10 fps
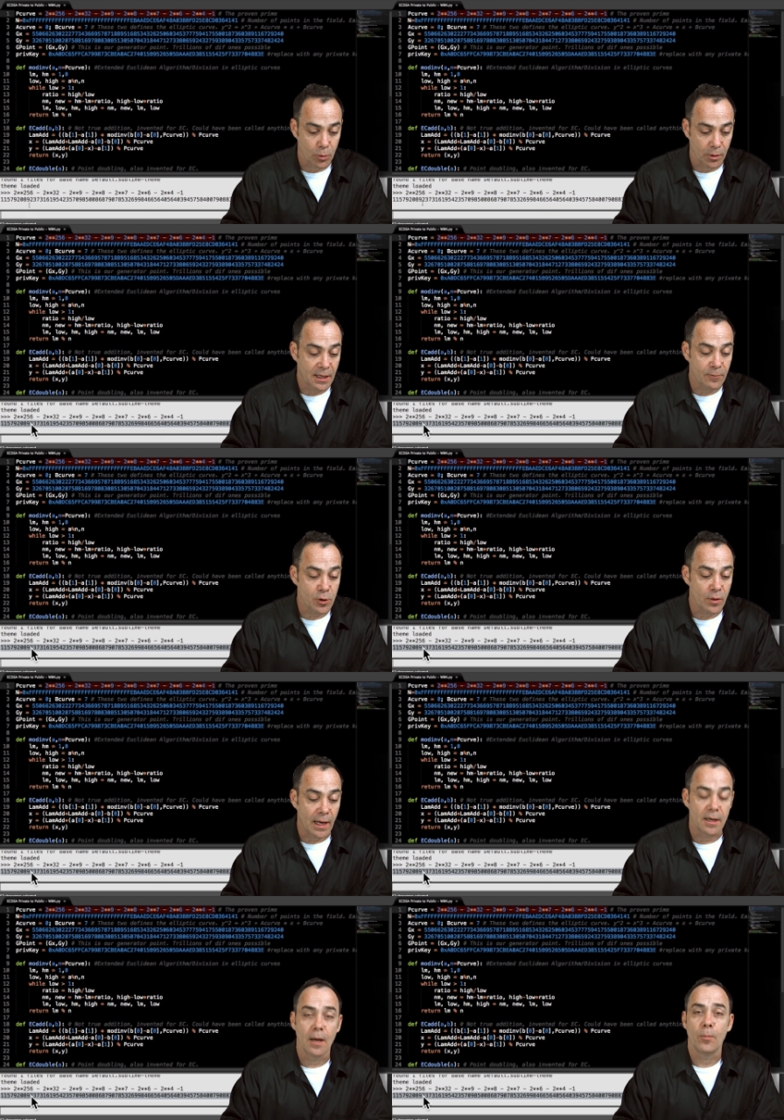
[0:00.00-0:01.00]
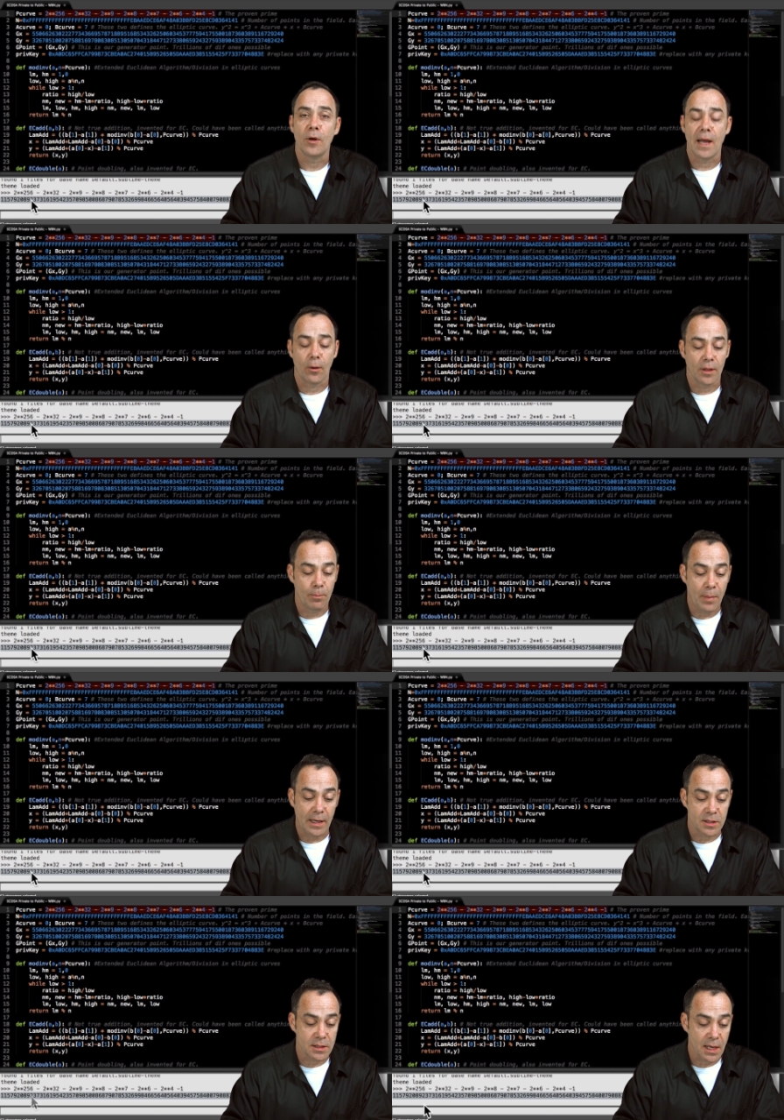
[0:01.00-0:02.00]
Well, it gives you that number now in the
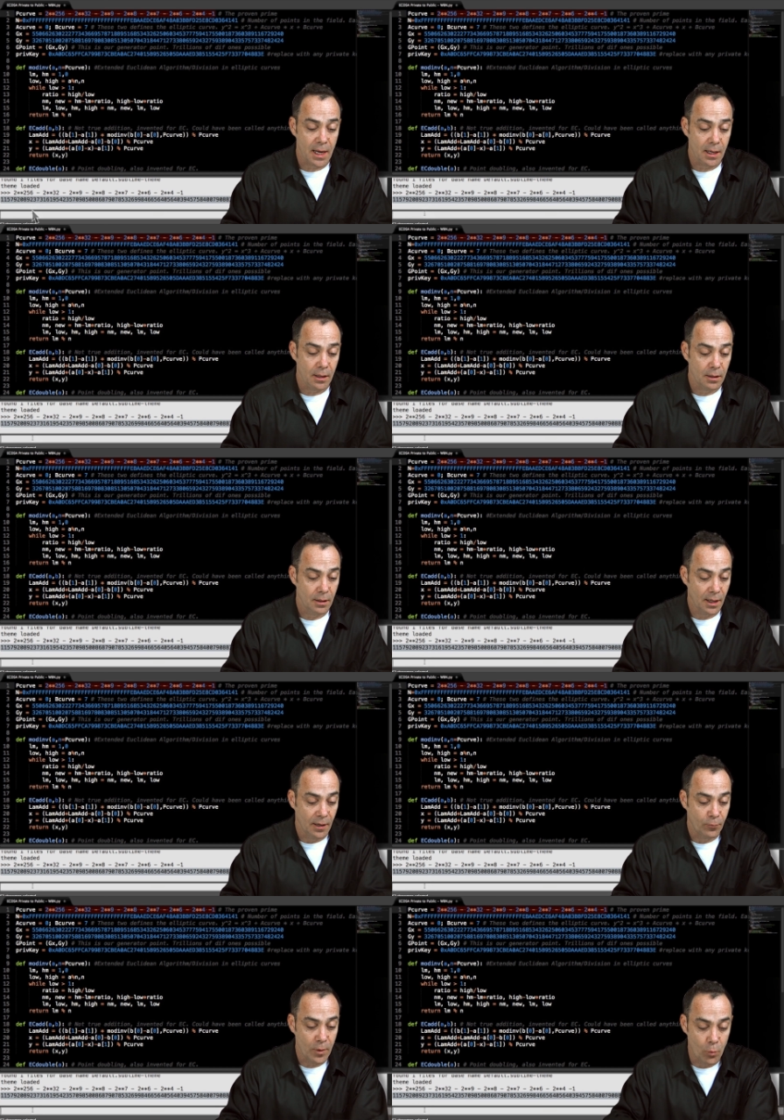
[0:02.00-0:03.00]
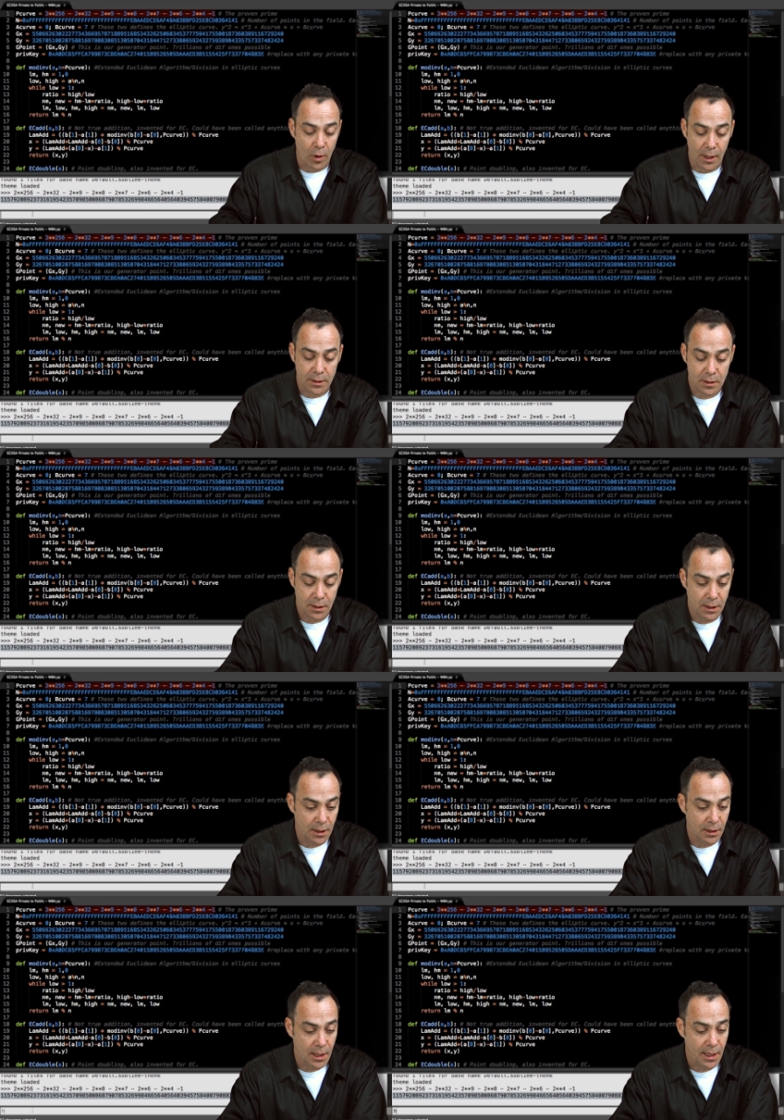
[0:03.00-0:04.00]
base 10, and if we want it
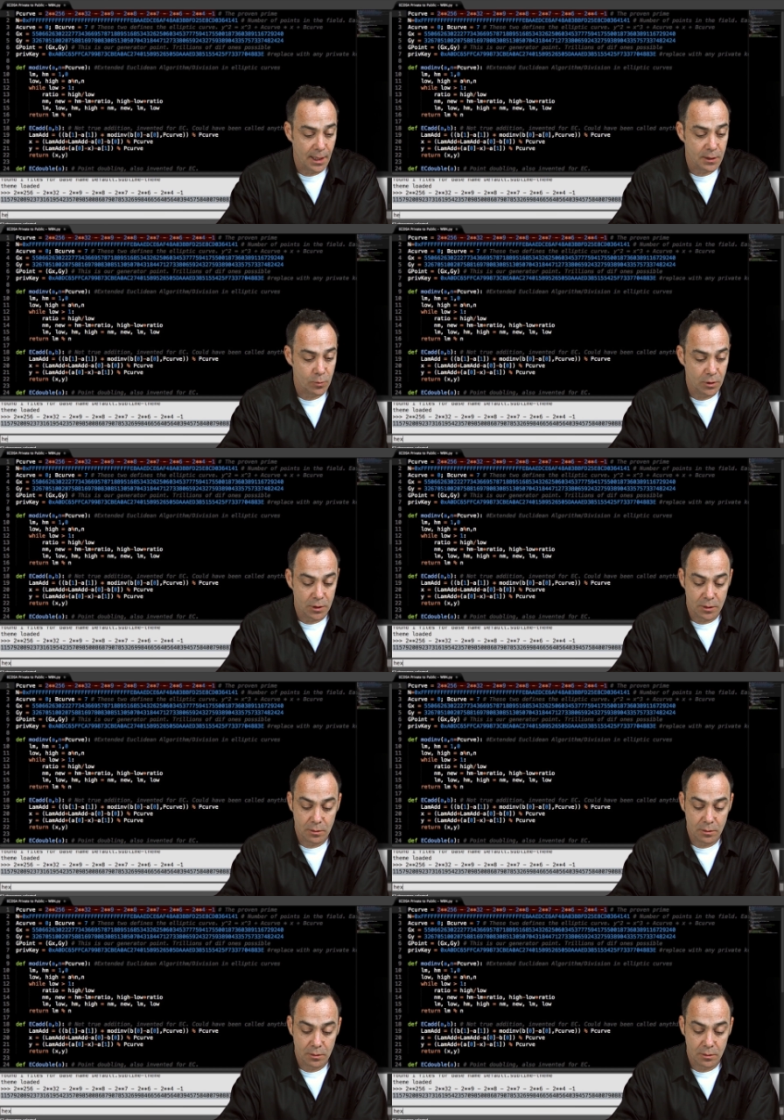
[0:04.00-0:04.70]
in hex, we just